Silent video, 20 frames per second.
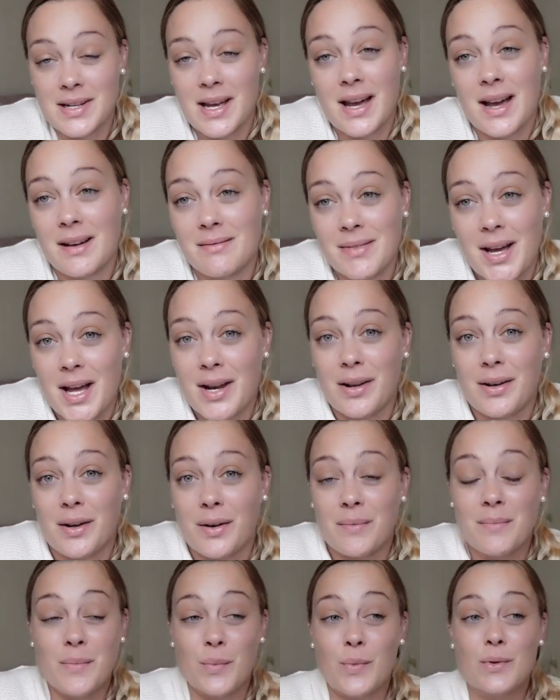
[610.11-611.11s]
I don't
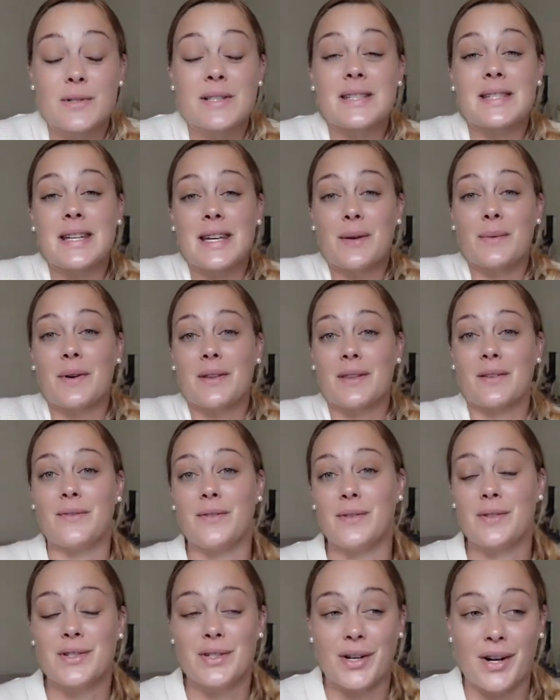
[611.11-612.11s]
know. We'll see what the
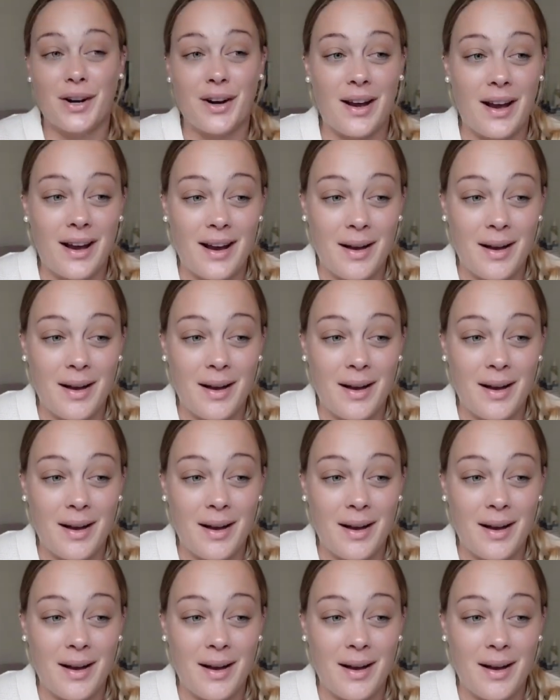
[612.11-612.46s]
future